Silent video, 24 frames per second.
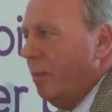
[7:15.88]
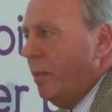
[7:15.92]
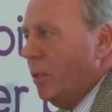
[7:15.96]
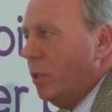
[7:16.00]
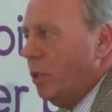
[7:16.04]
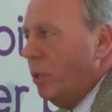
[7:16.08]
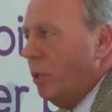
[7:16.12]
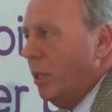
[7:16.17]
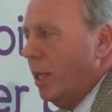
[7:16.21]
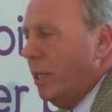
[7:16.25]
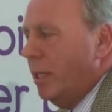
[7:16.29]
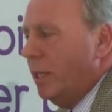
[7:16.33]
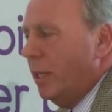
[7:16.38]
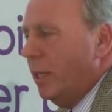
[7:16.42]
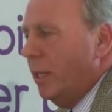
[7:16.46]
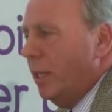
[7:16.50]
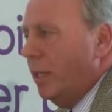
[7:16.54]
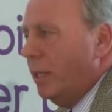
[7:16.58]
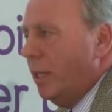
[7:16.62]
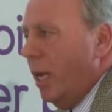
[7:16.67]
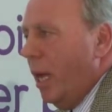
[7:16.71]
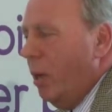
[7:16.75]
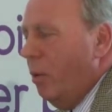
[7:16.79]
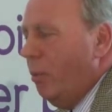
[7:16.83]
So
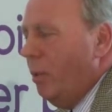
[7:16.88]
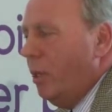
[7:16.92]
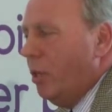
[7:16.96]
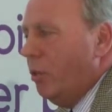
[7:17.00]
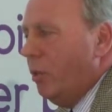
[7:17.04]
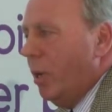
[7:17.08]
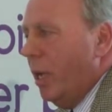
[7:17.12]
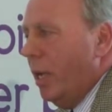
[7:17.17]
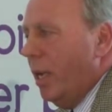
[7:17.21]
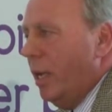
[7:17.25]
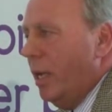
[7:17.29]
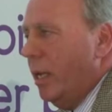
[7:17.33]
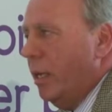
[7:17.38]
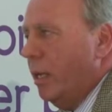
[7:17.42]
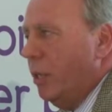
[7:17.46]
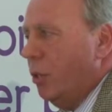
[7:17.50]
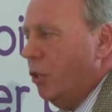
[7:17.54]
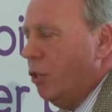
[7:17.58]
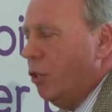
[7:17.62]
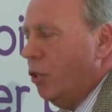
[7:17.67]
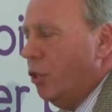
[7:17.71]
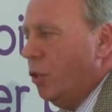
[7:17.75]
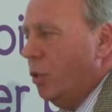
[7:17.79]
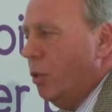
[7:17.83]
it's how we try and
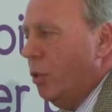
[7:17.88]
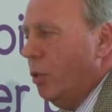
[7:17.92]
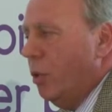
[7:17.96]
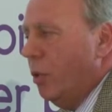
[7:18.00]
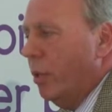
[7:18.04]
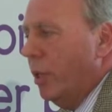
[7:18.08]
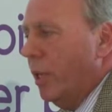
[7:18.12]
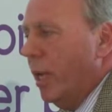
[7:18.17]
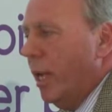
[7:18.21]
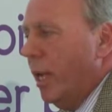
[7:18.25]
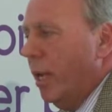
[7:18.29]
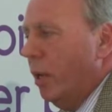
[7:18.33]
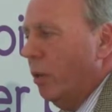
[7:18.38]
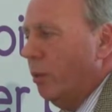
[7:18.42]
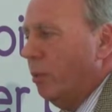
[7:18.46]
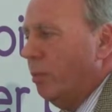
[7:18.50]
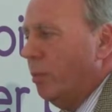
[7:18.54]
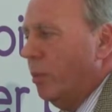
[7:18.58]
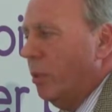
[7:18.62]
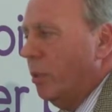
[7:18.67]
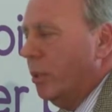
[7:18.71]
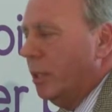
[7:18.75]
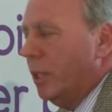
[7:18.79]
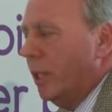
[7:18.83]
ensure that health
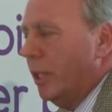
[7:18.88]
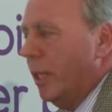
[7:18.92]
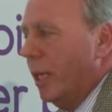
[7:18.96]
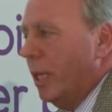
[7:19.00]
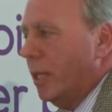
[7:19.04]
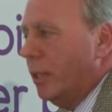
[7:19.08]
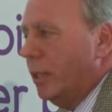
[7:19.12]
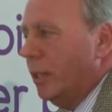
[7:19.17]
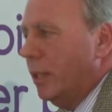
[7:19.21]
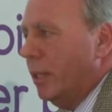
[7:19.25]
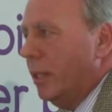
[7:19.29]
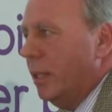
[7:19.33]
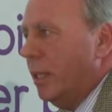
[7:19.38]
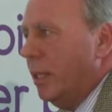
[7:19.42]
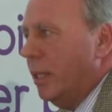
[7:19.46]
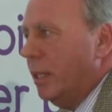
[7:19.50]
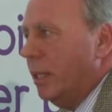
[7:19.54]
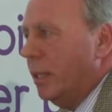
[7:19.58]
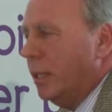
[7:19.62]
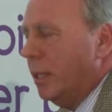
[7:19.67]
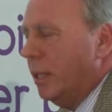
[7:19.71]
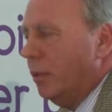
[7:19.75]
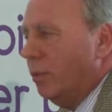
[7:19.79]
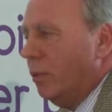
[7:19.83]
boards can actually take
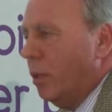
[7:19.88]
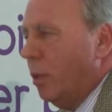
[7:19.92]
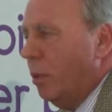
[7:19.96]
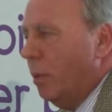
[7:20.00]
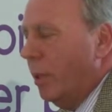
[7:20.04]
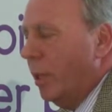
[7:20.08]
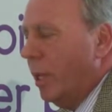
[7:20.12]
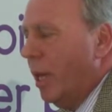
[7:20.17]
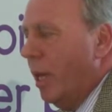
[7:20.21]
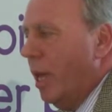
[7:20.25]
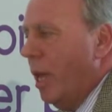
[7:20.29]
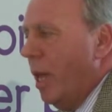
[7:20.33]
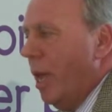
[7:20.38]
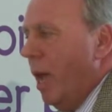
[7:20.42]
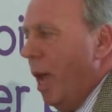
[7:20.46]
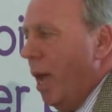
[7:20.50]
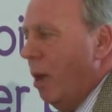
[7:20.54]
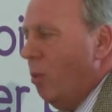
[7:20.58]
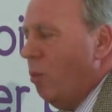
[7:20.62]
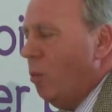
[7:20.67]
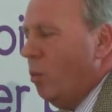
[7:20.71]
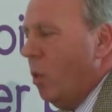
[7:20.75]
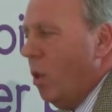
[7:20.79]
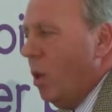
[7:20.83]
these things forward,
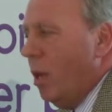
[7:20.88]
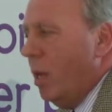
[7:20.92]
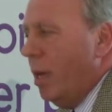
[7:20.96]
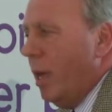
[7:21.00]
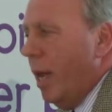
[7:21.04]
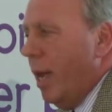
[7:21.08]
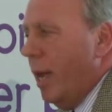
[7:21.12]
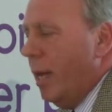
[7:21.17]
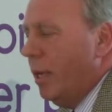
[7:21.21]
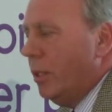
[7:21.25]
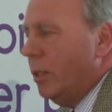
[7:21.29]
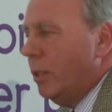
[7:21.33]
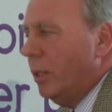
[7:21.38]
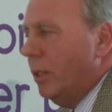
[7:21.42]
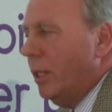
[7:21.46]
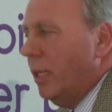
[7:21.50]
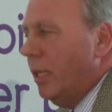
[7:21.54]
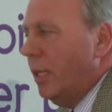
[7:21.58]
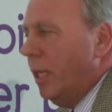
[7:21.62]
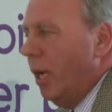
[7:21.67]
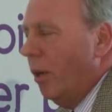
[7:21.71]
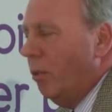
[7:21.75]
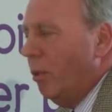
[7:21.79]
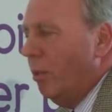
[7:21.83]
and what actually
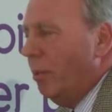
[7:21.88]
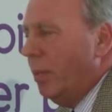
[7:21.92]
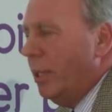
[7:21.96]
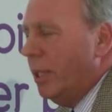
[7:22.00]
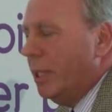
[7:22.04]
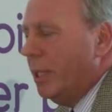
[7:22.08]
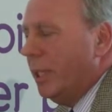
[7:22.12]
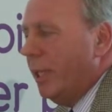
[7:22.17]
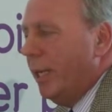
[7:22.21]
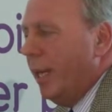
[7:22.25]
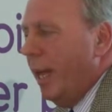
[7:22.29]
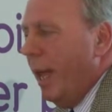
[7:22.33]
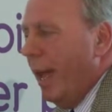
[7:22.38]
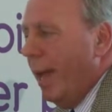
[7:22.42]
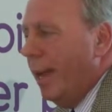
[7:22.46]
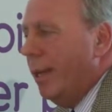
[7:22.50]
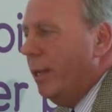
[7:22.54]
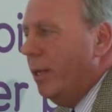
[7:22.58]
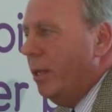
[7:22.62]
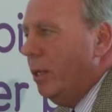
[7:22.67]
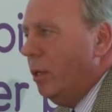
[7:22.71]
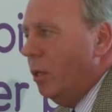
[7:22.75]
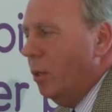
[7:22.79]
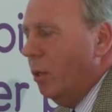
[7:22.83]
governments
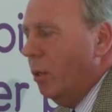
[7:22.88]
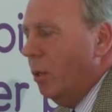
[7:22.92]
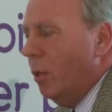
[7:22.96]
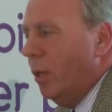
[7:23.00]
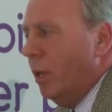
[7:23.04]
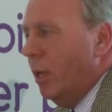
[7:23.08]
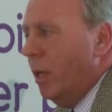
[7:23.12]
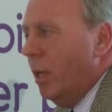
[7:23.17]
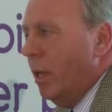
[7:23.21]
can do.